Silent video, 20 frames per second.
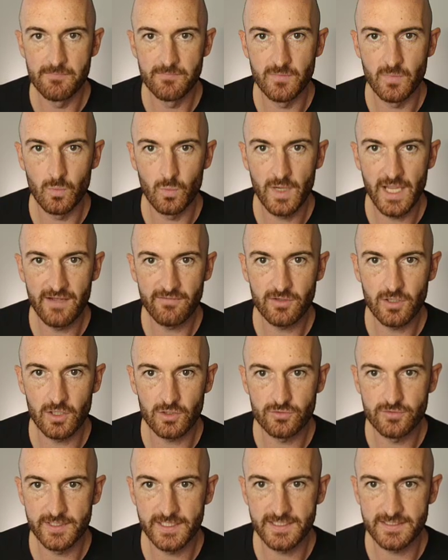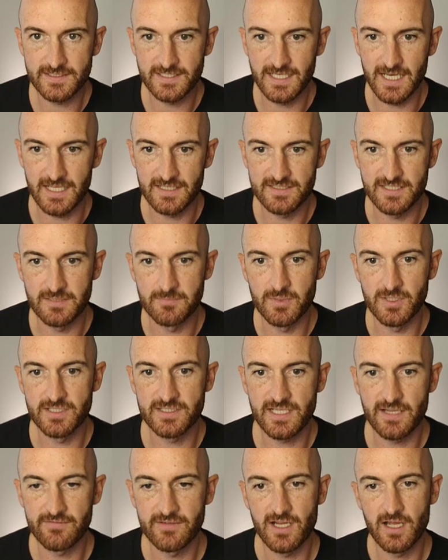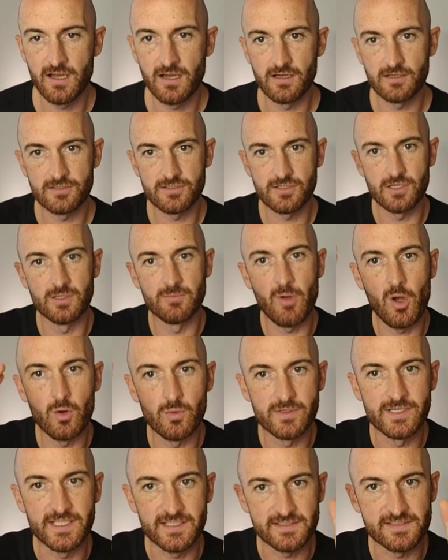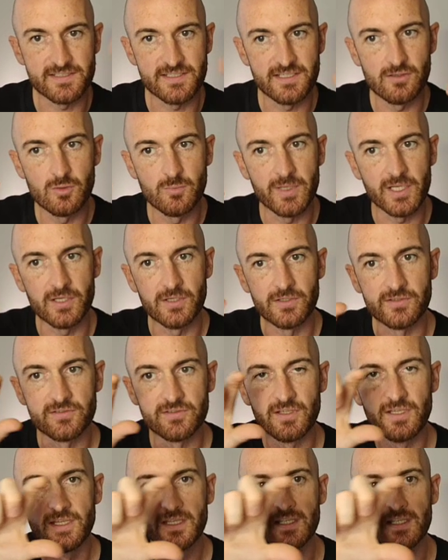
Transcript: We have got a trigger selected, but it's having a hard time holding it still because